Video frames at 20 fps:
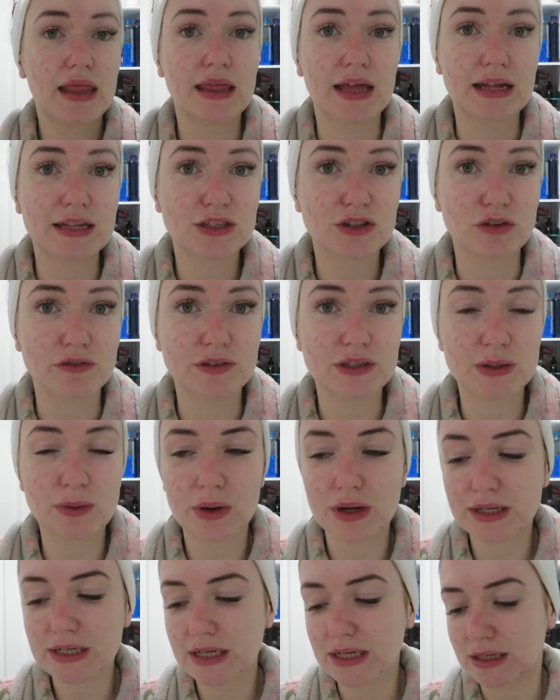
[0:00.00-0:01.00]
that's obviously
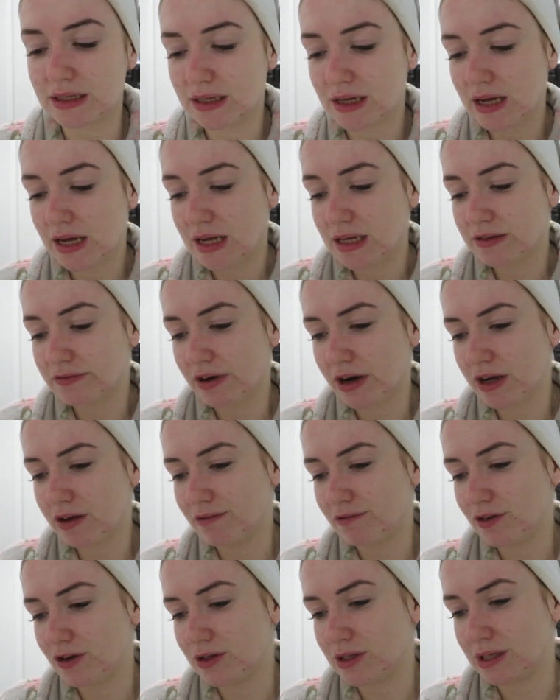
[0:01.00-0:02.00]
what I did. It's very
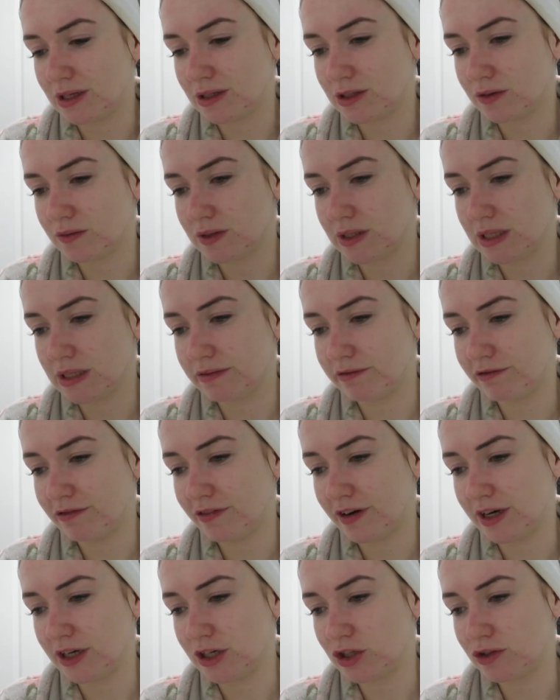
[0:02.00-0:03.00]
confusing because obviously it's in
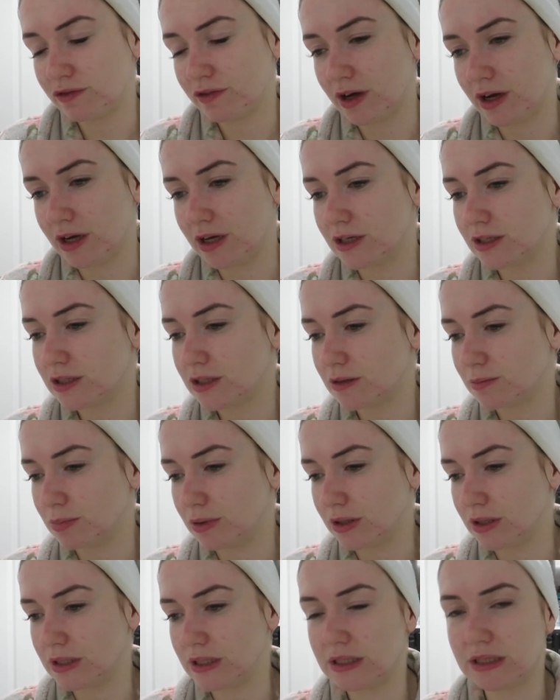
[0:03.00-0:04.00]
French first,
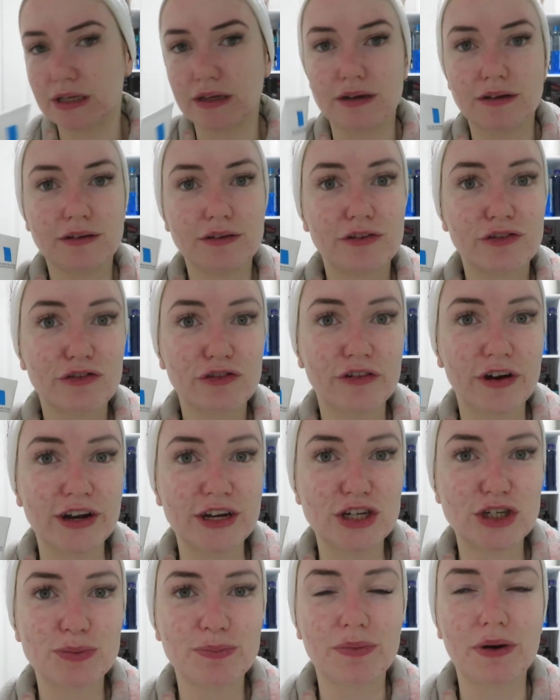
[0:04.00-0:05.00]
because it's a
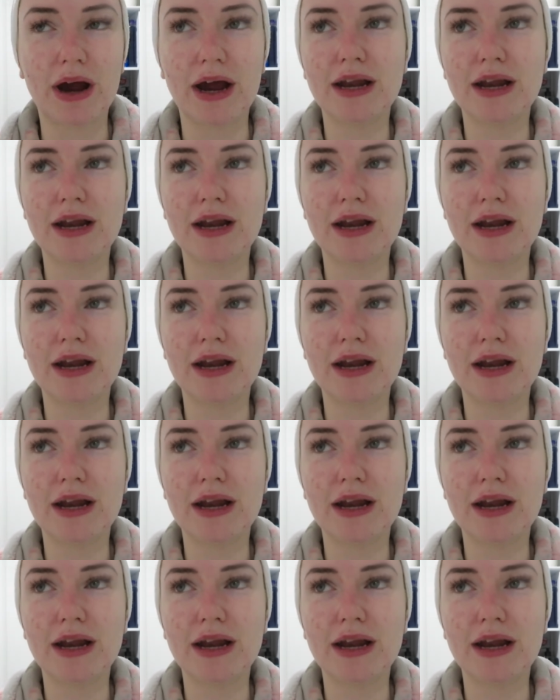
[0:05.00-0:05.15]
French